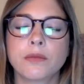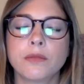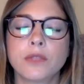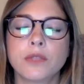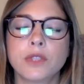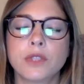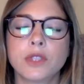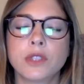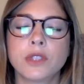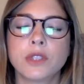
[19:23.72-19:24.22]

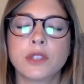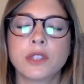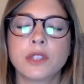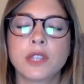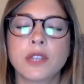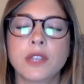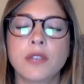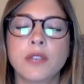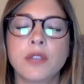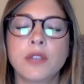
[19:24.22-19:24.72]
Just
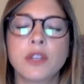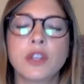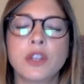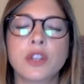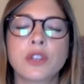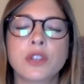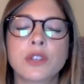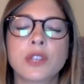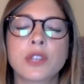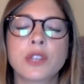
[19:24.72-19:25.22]
giving
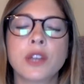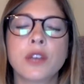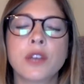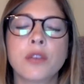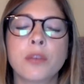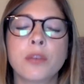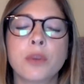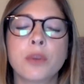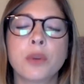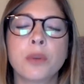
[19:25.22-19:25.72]
yourself
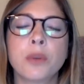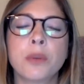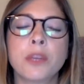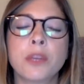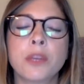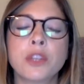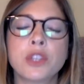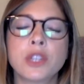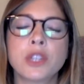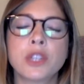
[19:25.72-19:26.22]

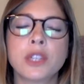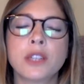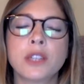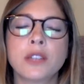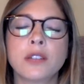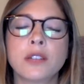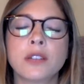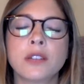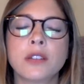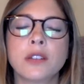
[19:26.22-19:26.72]
permission
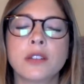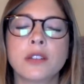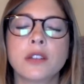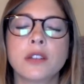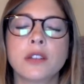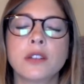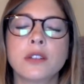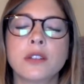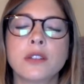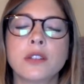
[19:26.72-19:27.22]

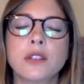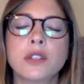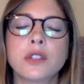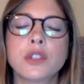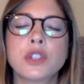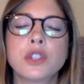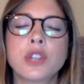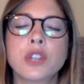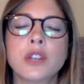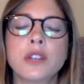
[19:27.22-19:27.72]
to
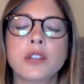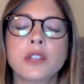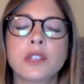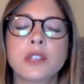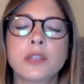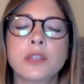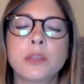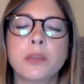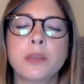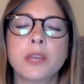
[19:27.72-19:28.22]

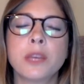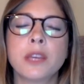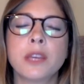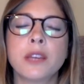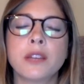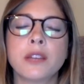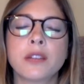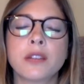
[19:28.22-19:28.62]
just be.